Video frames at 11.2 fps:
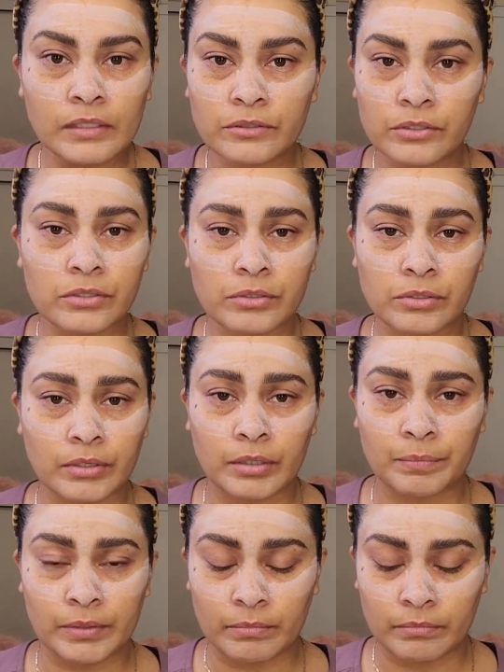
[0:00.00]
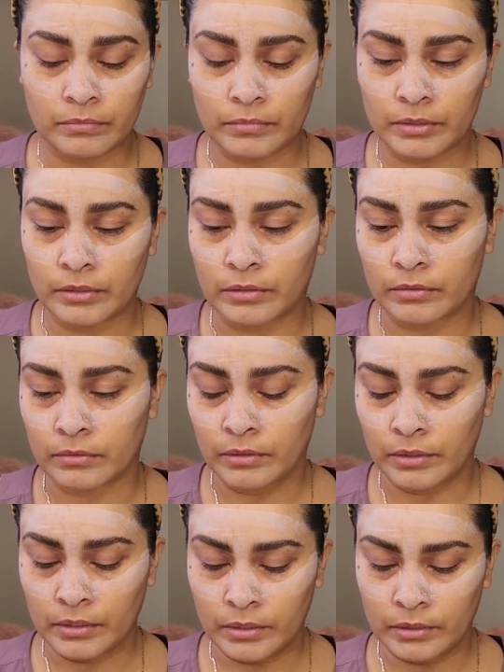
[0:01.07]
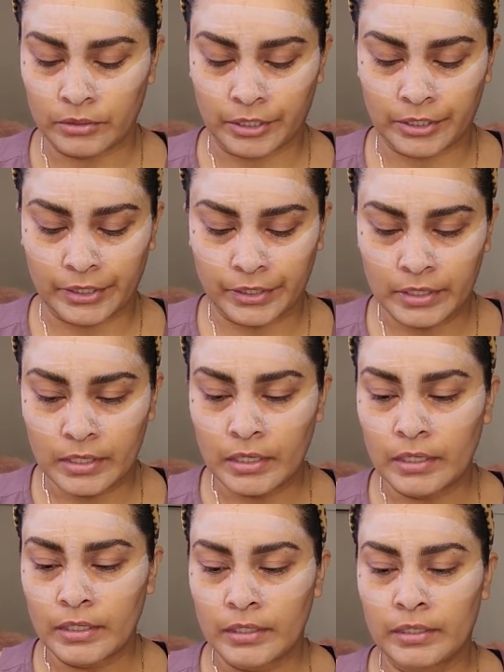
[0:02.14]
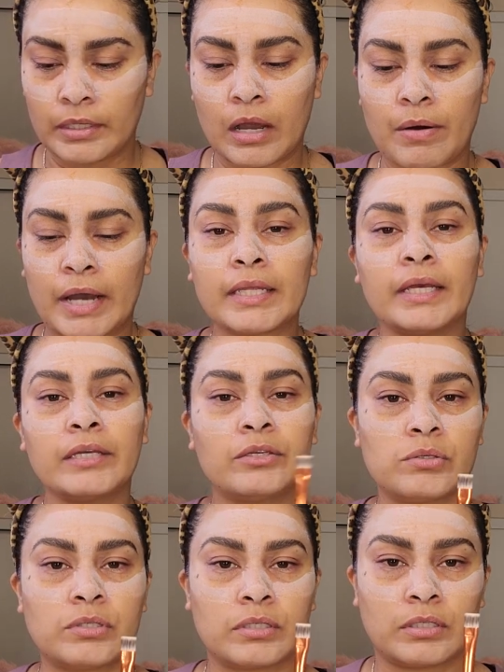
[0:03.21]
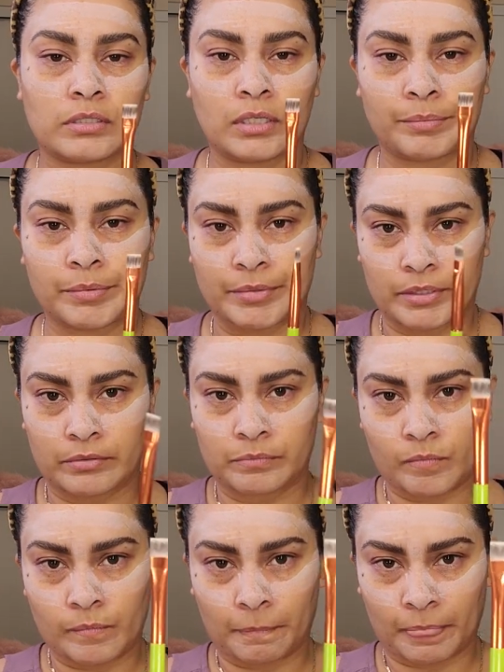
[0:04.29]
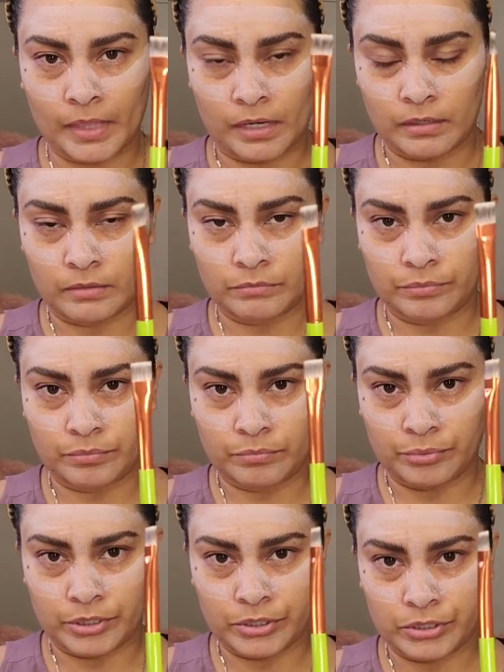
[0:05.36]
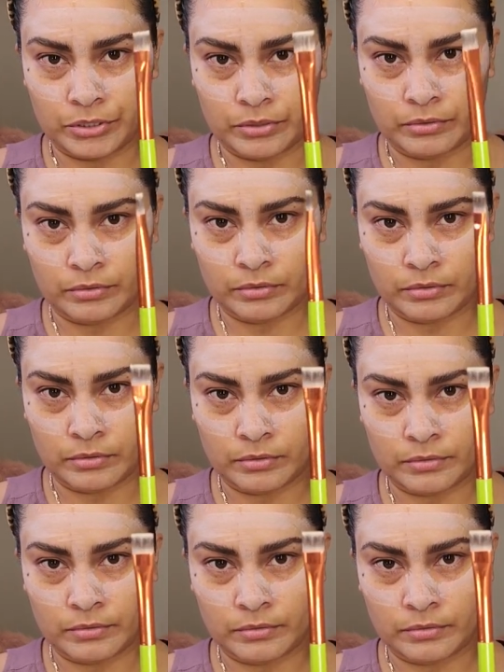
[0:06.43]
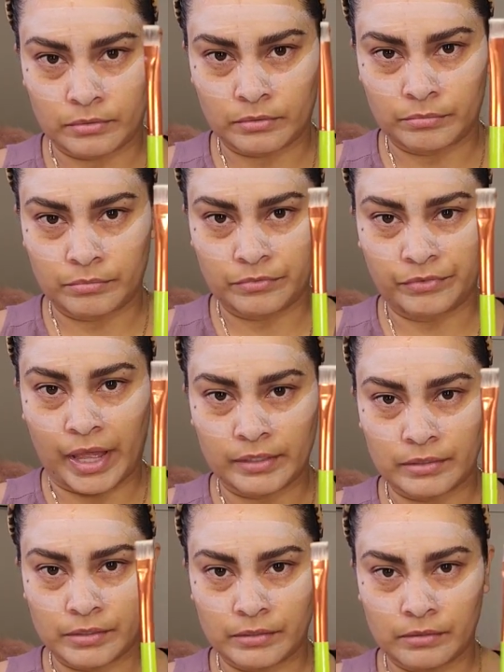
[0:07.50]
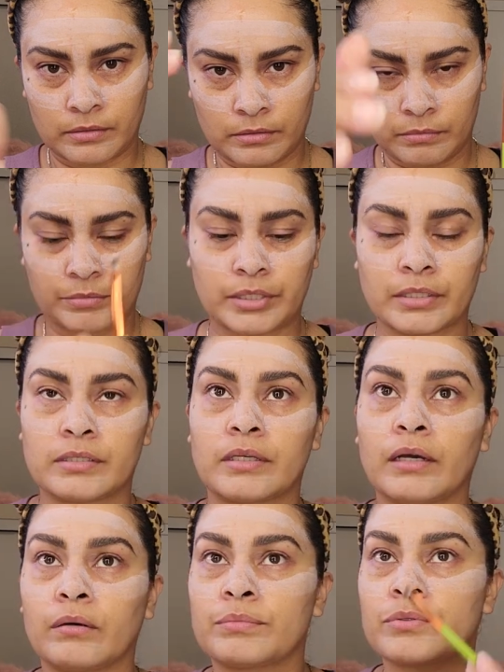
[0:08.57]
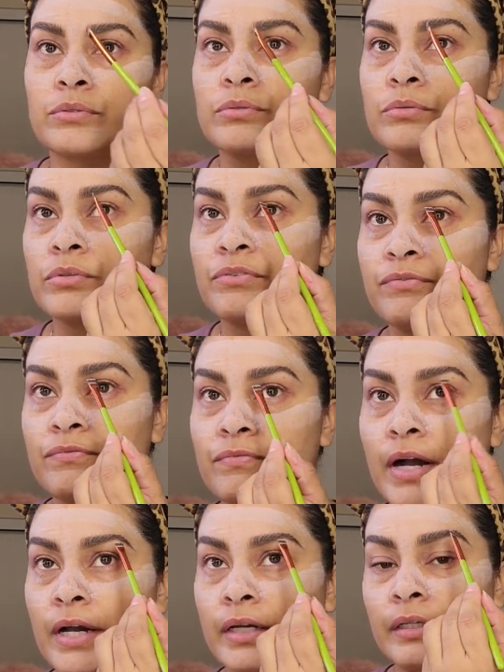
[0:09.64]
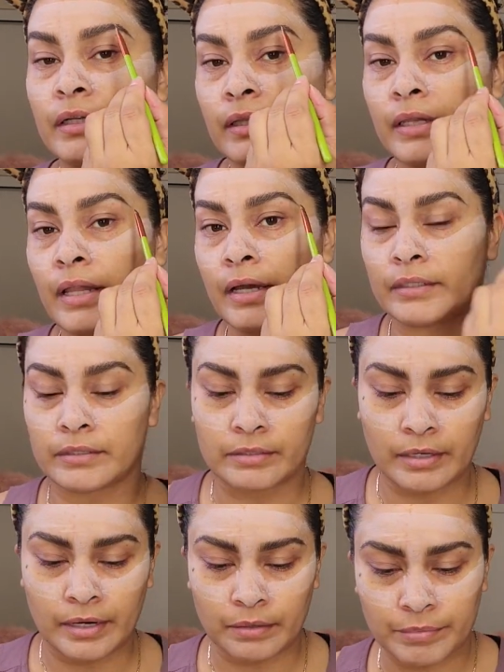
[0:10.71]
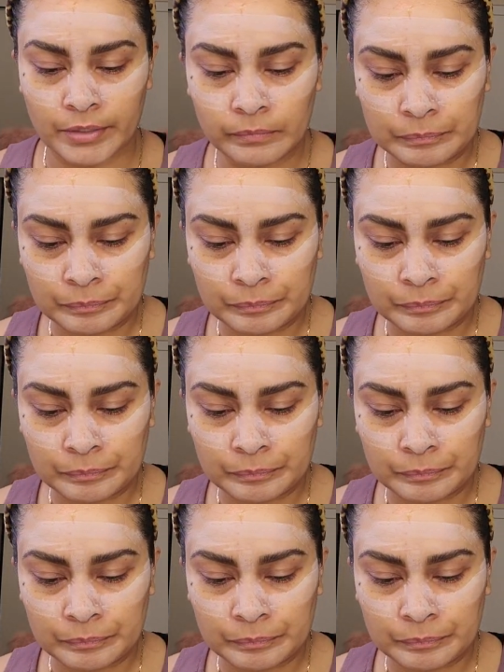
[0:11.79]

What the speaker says: just to keep them a little darker. Now I like using this type of brush flat, because it helps you define a line to the eyebrow.